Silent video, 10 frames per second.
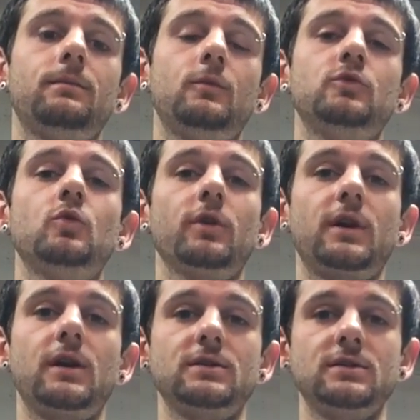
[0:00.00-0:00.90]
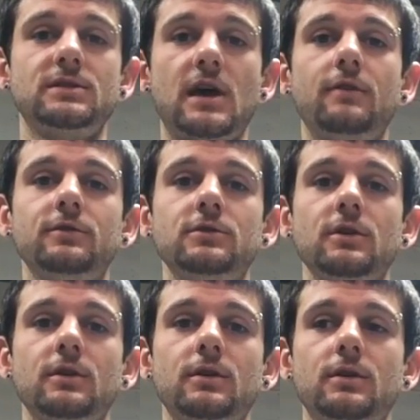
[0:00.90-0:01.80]
was working as a
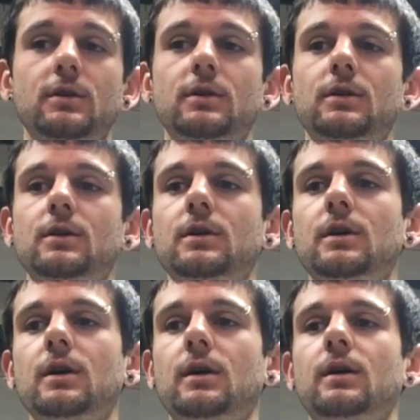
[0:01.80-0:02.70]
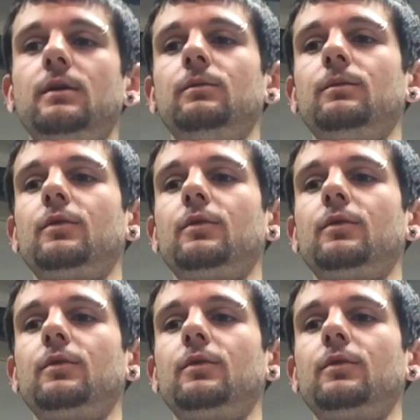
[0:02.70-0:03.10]
salvager. And